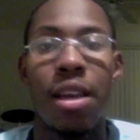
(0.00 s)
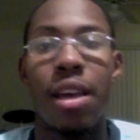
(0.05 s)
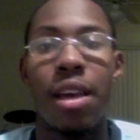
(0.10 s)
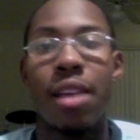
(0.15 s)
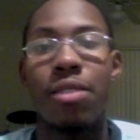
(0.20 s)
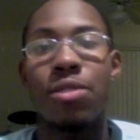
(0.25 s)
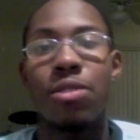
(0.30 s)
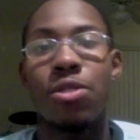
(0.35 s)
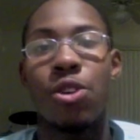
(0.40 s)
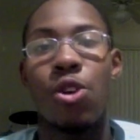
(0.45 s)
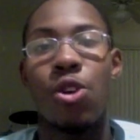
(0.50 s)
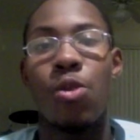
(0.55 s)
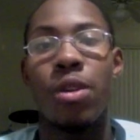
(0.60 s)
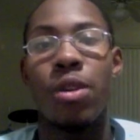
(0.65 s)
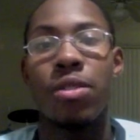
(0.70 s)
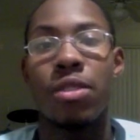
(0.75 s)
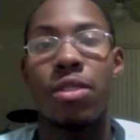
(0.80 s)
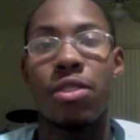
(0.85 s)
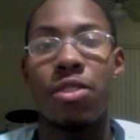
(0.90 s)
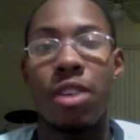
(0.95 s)
And so
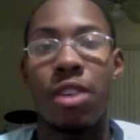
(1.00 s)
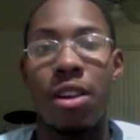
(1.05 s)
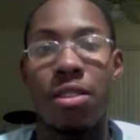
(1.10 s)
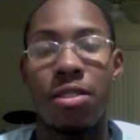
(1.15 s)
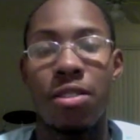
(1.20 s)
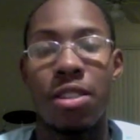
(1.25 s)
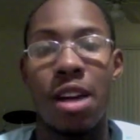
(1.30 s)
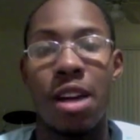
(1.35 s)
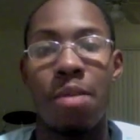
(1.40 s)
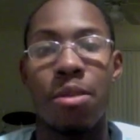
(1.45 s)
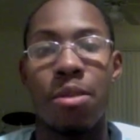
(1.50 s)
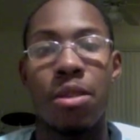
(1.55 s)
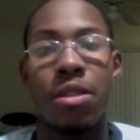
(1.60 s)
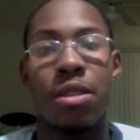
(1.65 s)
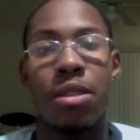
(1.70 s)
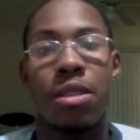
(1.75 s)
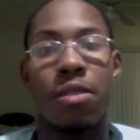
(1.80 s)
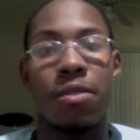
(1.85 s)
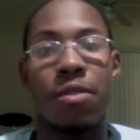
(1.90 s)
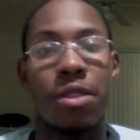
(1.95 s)
once the chair stopped,
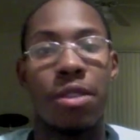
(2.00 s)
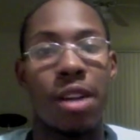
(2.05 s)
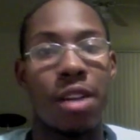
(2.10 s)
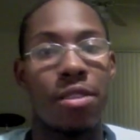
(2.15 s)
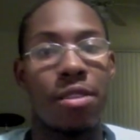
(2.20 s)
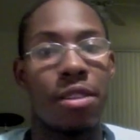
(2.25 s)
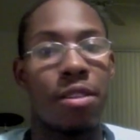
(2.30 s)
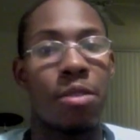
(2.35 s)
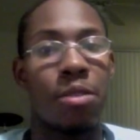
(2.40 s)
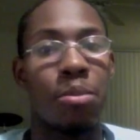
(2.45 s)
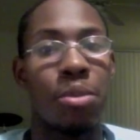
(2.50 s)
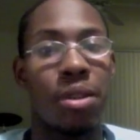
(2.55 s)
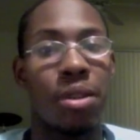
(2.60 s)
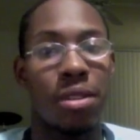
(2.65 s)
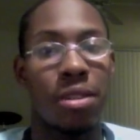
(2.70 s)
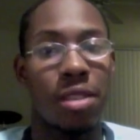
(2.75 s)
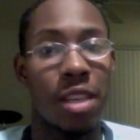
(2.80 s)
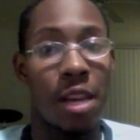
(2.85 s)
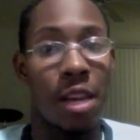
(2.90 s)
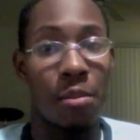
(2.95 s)
the velocity of the
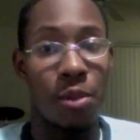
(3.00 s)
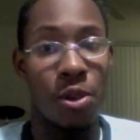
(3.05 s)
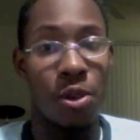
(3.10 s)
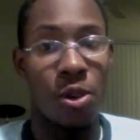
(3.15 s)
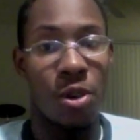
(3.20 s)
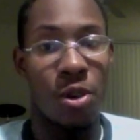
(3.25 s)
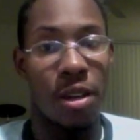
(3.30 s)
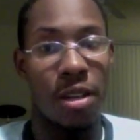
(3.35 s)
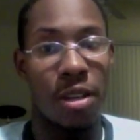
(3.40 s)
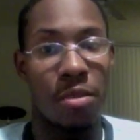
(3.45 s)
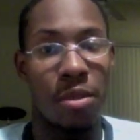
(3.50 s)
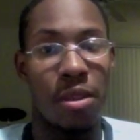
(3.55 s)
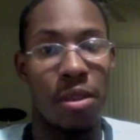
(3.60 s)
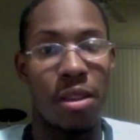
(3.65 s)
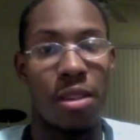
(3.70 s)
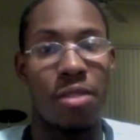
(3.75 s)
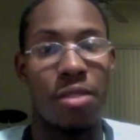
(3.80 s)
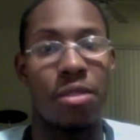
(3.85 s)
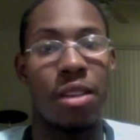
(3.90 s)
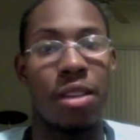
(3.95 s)
books kept going
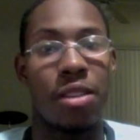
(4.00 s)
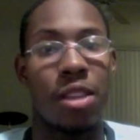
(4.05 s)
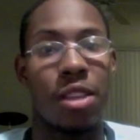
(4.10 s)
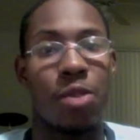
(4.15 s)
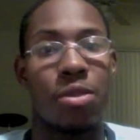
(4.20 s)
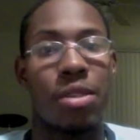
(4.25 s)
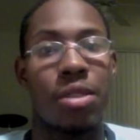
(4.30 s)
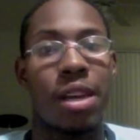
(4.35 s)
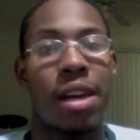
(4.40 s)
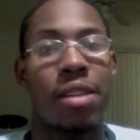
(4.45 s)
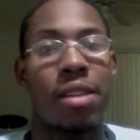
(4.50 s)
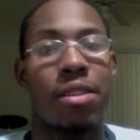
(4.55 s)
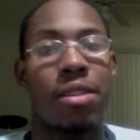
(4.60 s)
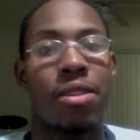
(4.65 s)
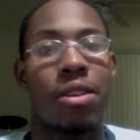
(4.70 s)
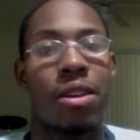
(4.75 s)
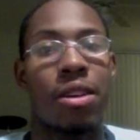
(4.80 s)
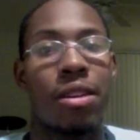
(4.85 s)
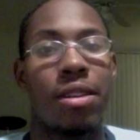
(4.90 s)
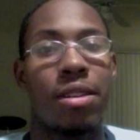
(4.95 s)
because nothing was
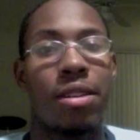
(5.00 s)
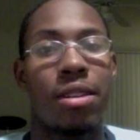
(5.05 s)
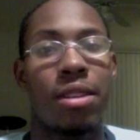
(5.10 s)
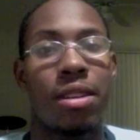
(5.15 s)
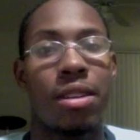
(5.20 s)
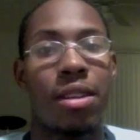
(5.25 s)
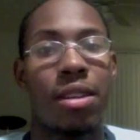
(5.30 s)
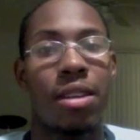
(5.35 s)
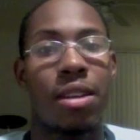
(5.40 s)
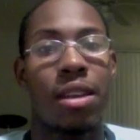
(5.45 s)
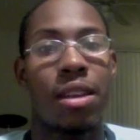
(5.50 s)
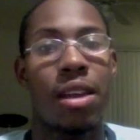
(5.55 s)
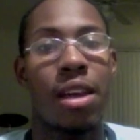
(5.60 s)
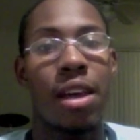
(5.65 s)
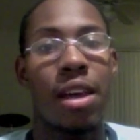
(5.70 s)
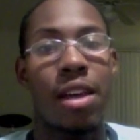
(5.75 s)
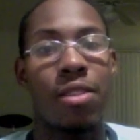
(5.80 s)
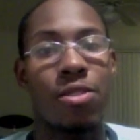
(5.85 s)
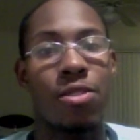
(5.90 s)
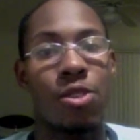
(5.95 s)
acting on
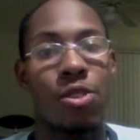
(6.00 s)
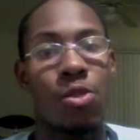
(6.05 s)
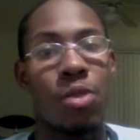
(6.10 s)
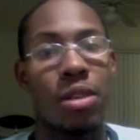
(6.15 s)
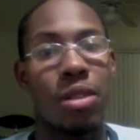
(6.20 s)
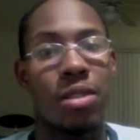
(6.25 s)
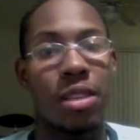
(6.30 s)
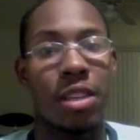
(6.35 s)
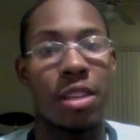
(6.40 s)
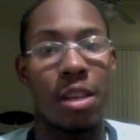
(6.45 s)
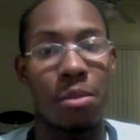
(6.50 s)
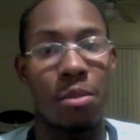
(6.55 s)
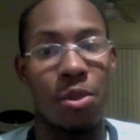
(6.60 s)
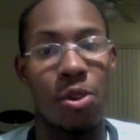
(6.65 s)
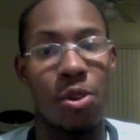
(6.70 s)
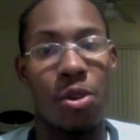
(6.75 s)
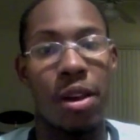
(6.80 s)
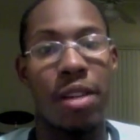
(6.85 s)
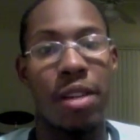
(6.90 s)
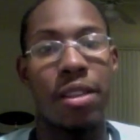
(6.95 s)
it. So once it kept
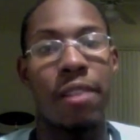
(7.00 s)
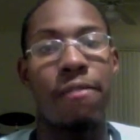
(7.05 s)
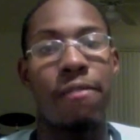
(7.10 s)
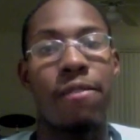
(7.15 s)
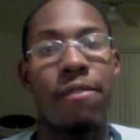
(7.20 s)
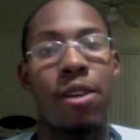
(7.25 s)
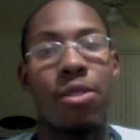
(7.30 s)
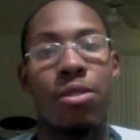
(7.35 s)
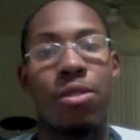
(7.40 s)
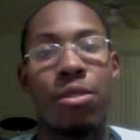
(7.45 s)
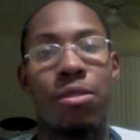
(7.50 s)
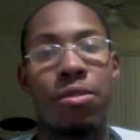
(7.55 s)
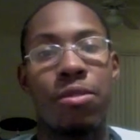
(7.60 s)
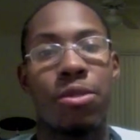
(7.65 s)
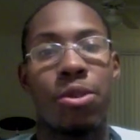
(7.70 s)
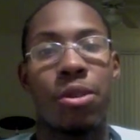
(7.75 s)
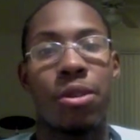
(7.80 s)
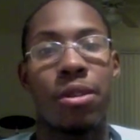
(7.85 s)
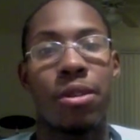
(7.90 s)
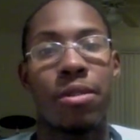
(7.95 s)
going, they fell to the
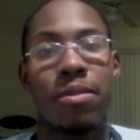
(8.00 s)
floor.